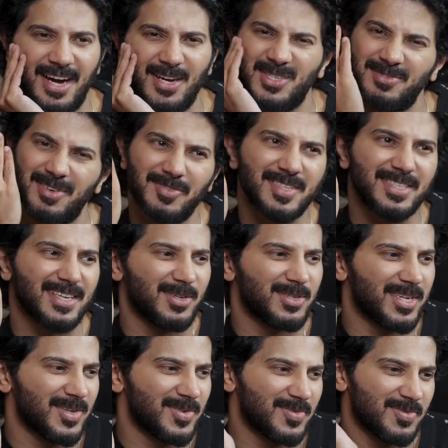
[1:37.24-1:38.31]
I just love everything. I
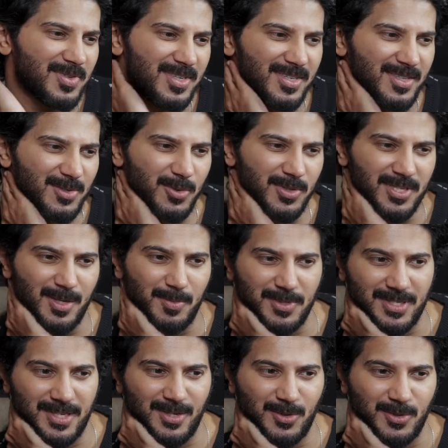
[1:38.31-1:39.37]
just love dosa,
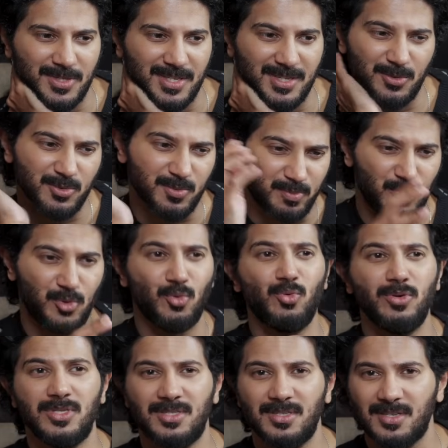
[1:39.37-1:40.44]
masala dosa, those
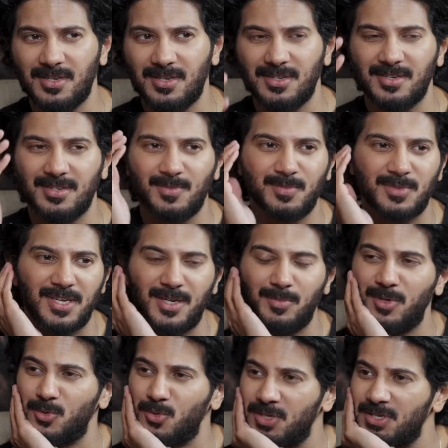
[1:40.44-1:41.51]
huge chana
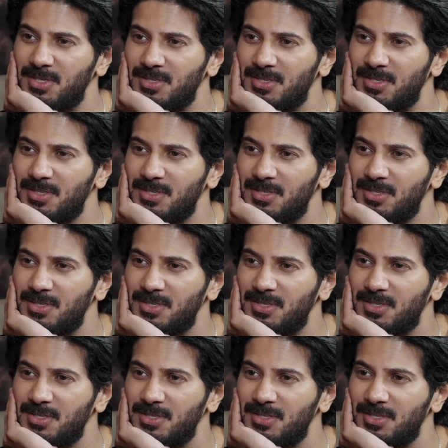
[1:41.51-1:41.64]
bhatura.